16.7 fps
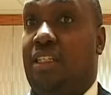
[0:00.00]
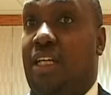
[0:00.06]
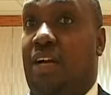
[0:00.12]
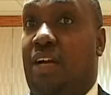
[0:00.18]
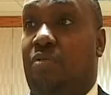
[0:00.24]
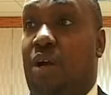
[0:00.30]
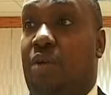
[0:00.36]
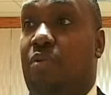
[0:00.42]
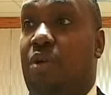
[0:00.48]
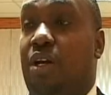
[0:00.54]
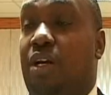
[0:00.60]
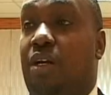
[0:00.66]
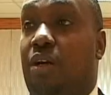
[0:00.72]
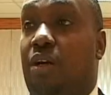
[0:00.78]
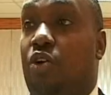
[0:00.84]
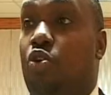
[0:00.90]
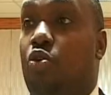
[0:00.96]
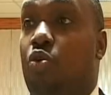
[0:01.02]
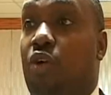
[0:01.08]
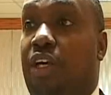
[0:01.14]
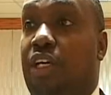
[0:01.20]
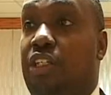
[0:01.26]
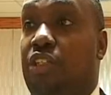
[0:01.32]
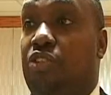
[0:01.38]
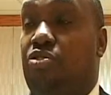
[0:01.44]
that one will look
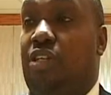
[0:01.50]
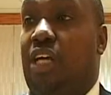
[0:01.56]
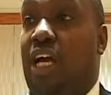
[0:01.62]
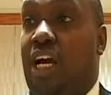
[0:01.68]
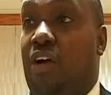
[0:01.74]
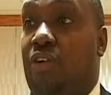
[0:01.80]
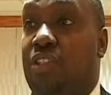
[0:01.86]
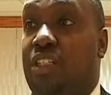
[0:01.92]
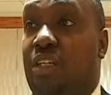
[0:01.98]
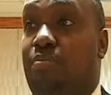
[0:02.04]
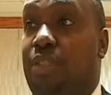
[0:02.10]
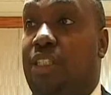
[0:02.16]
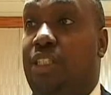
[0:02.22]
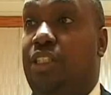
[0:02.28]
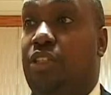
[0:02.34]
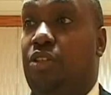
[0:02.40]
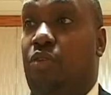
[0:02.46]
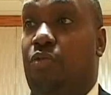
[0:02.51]
into the accountability